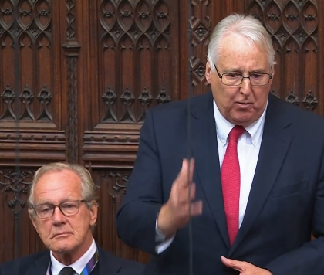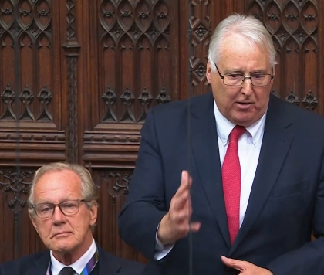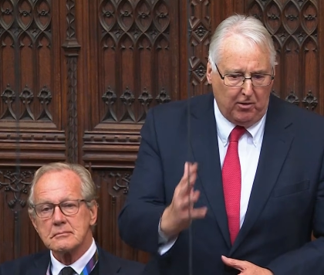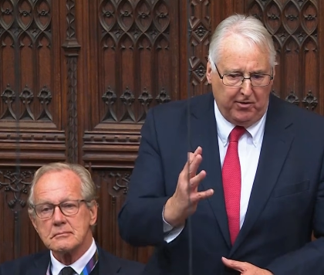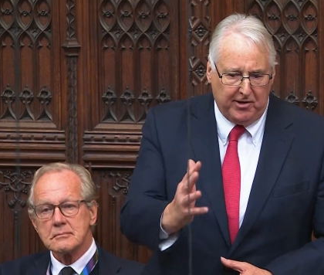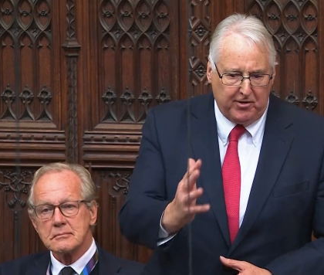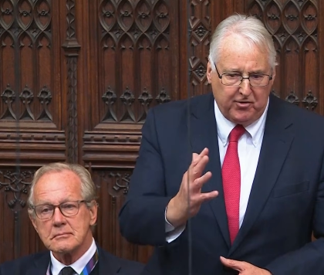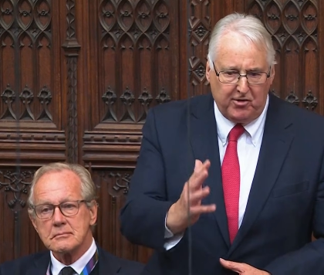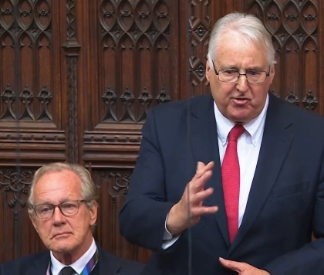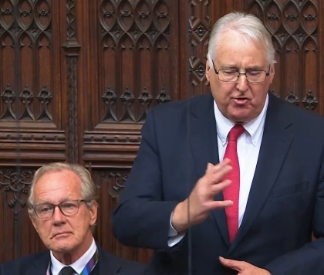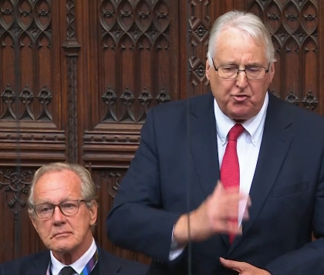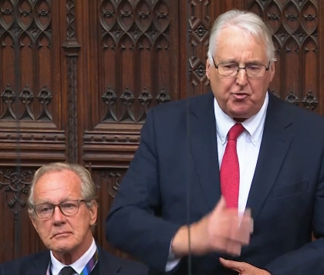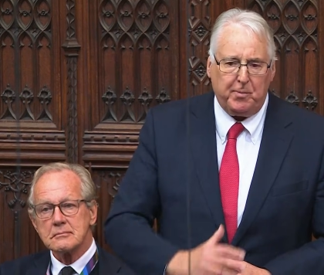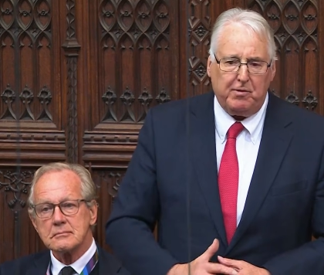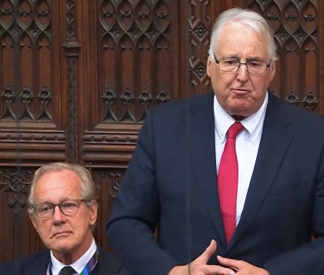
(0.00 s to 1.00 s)
Speaker 1: and will
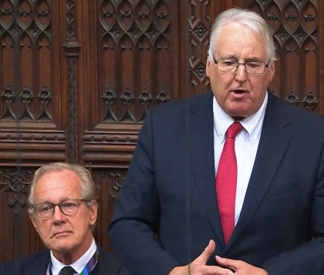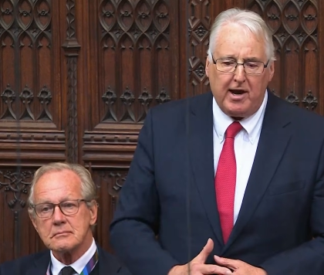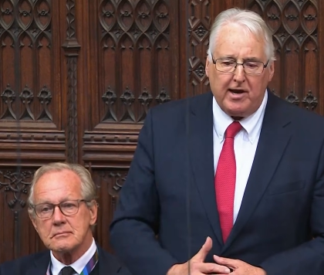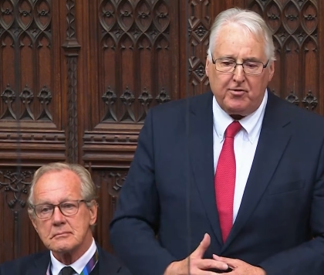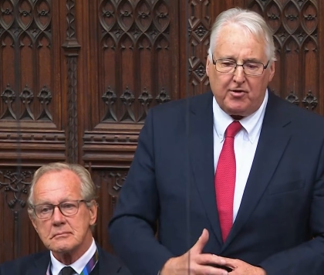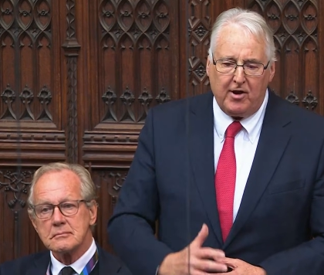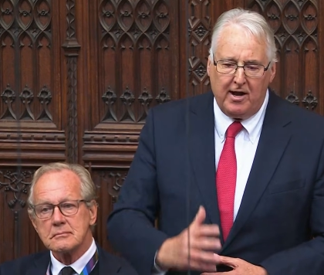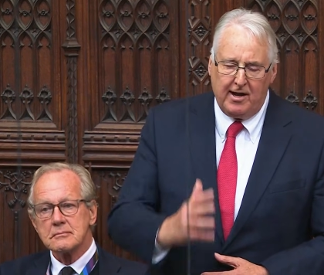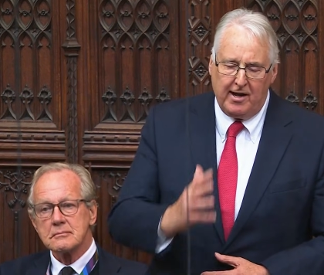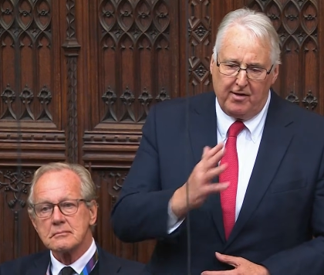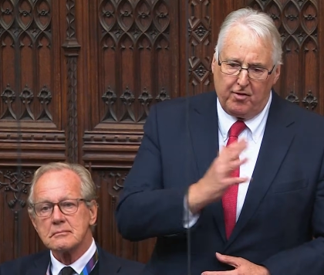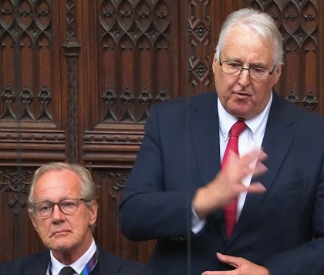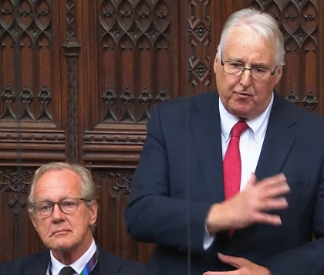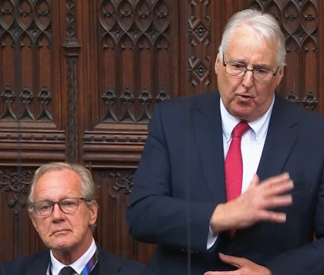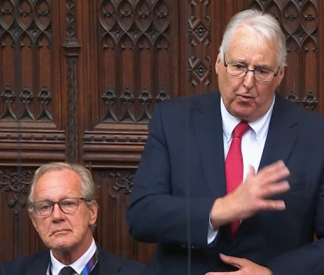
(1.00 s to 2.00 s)
these issues be raised
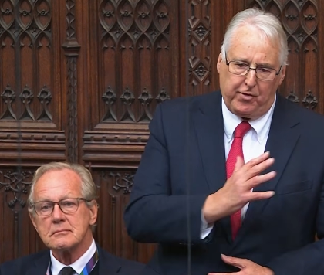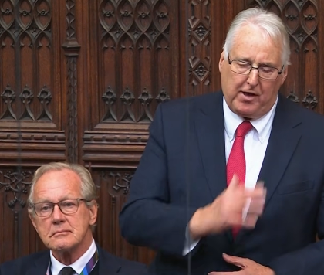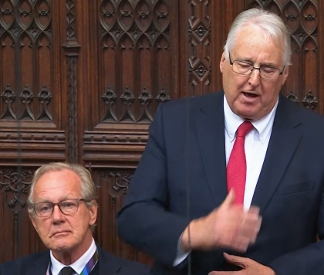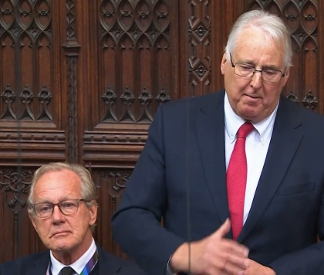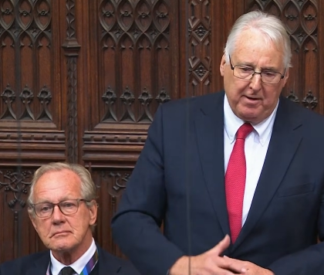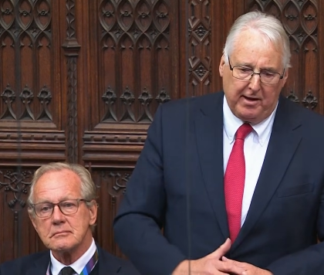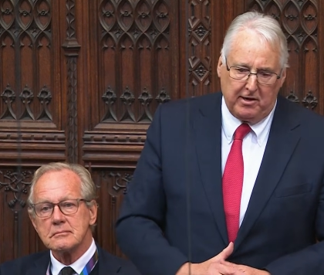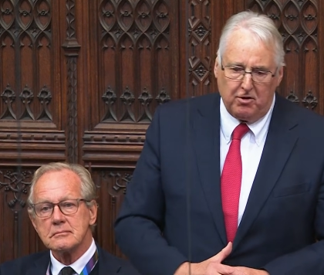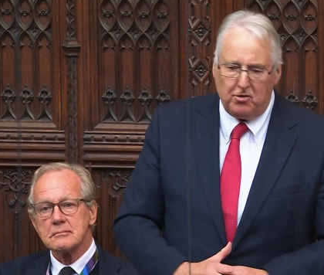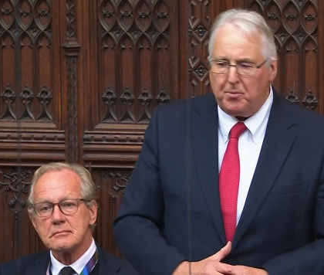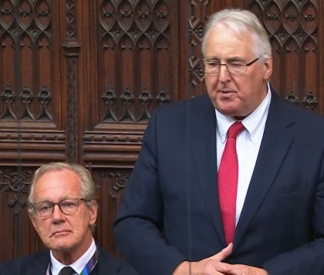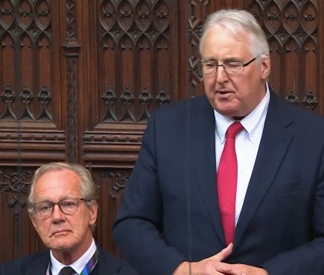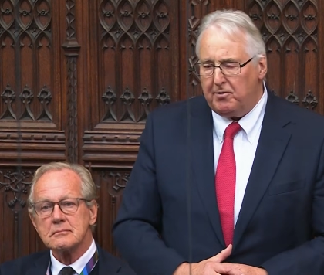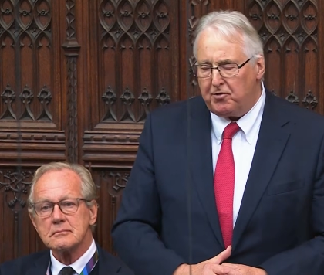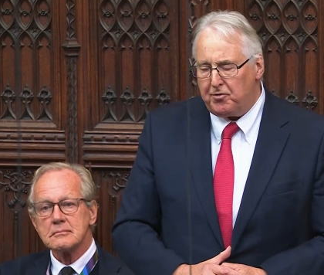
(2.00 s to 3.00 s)
at the
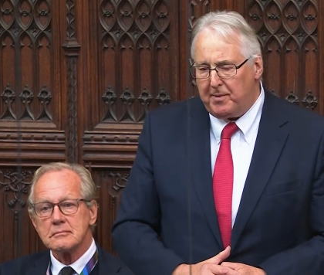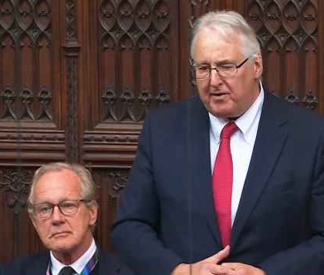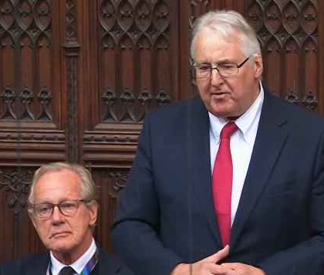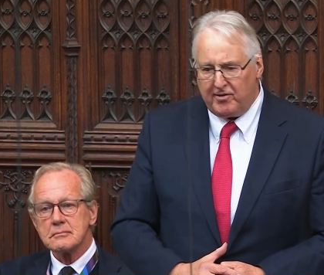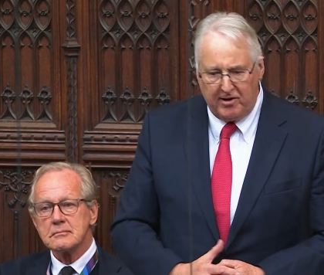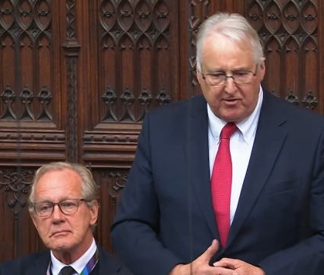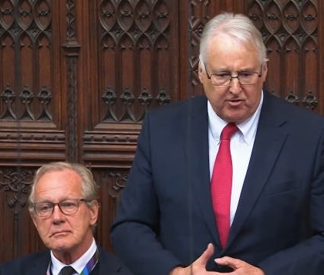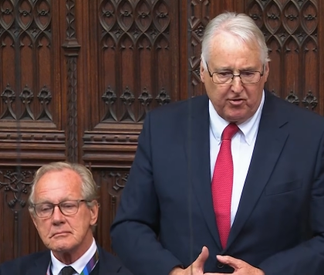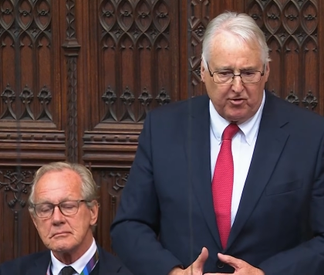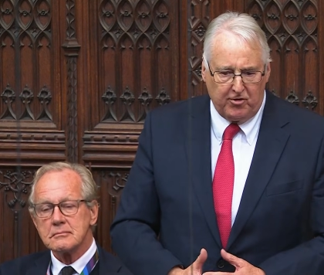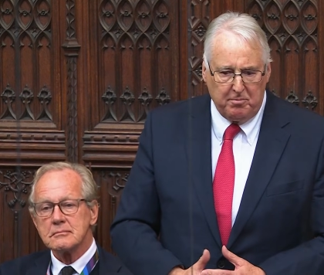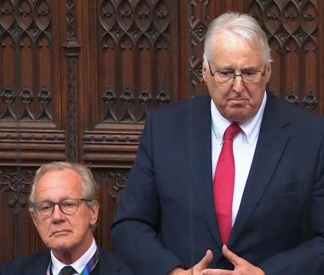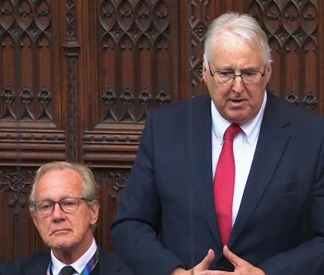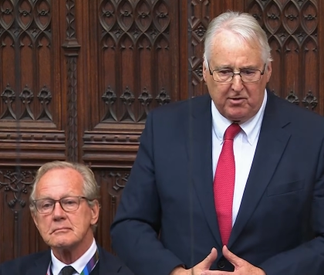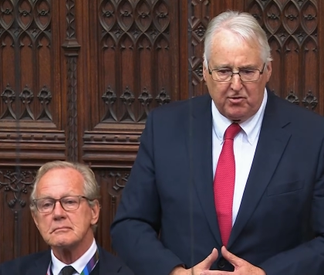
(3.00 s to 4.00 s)
forthcoming European Space
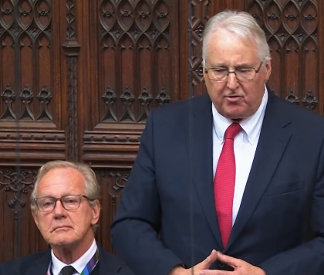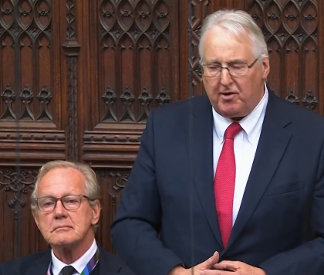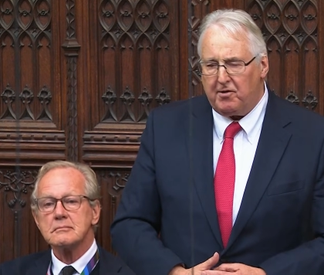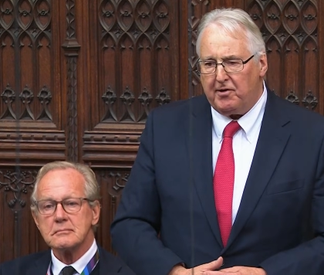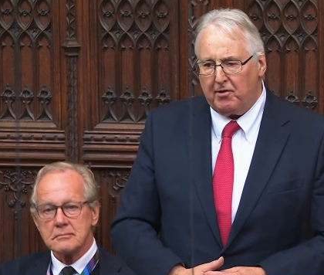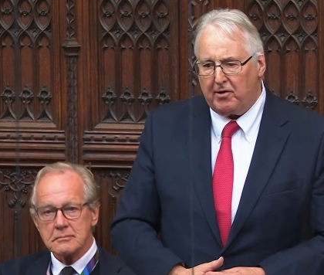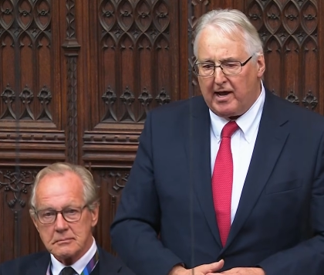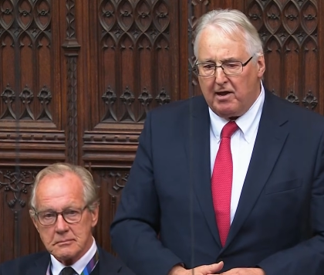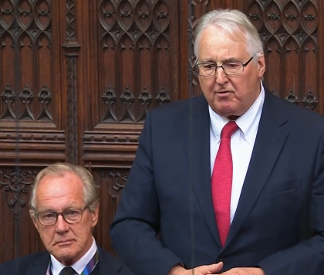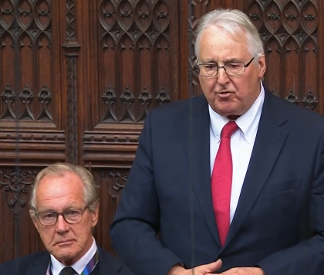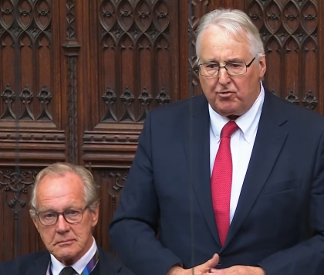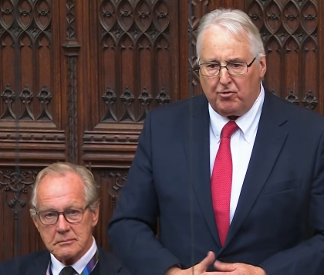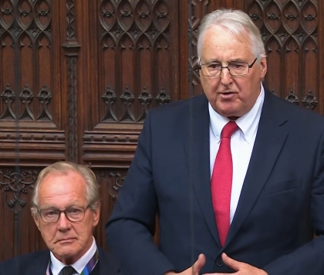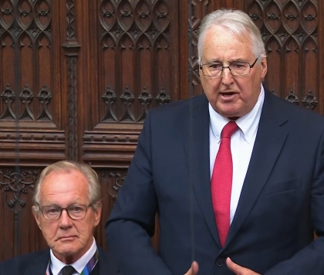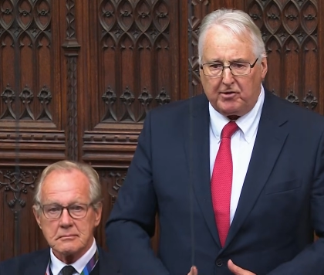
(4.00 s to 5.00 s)
Agency Ministerial
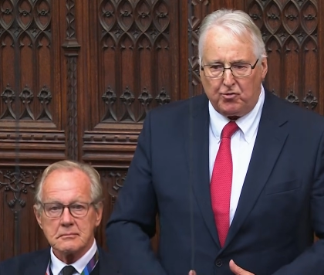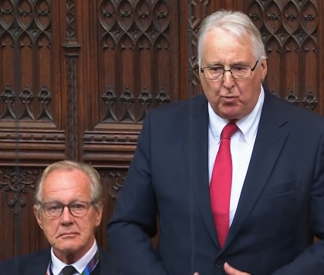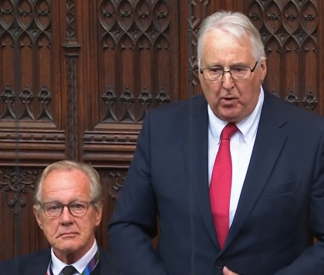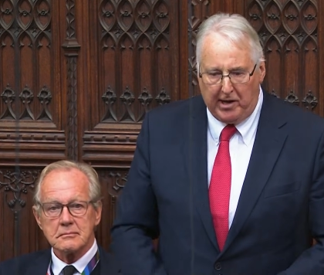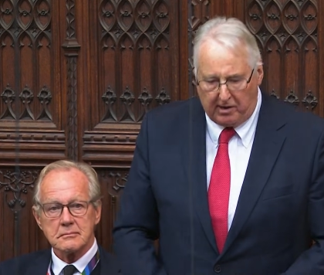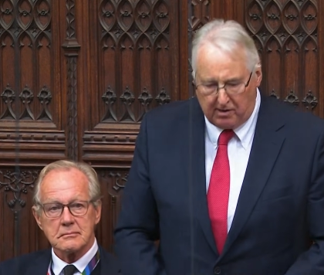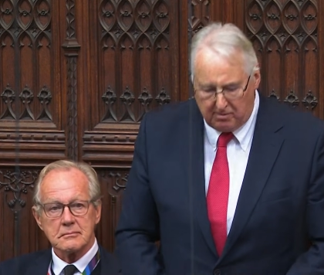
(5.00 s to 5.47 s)
Council next